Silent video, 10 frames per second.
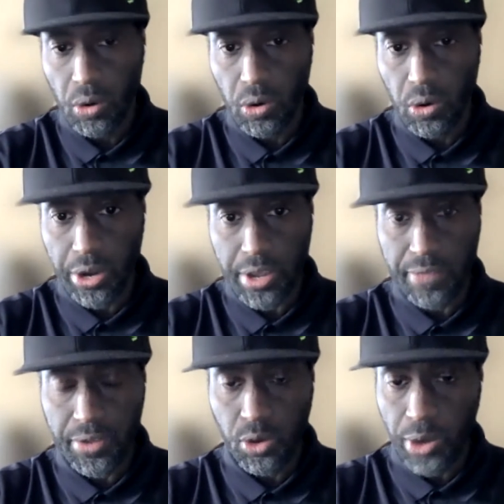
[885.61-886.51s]
or
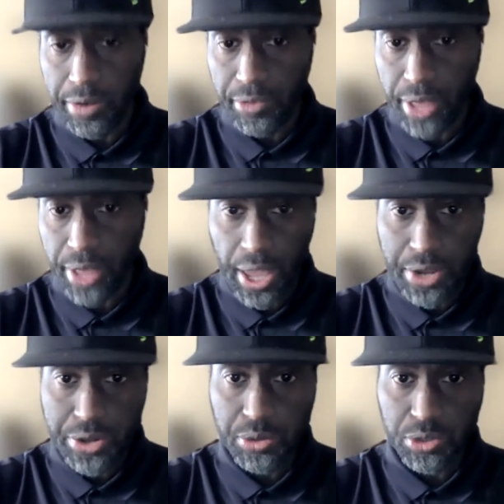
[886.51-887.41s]
even great for the
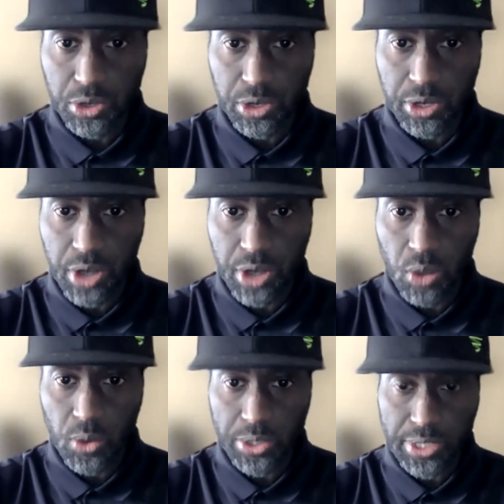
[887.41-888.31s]
end user to
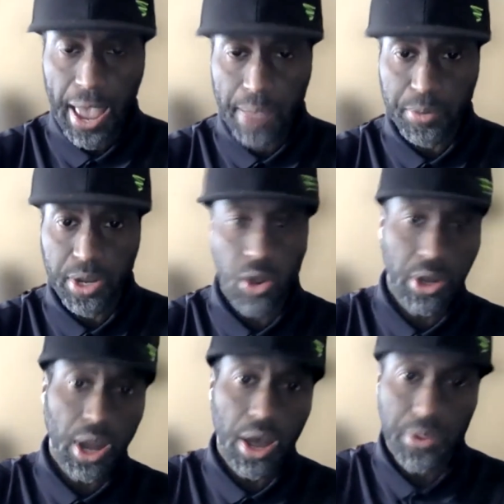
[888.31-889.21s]
know what's
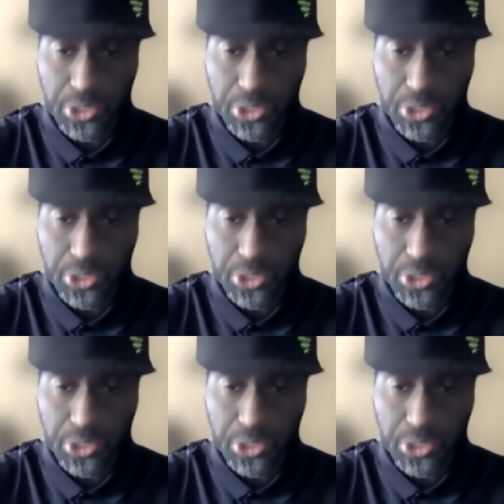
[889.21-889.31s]
happening on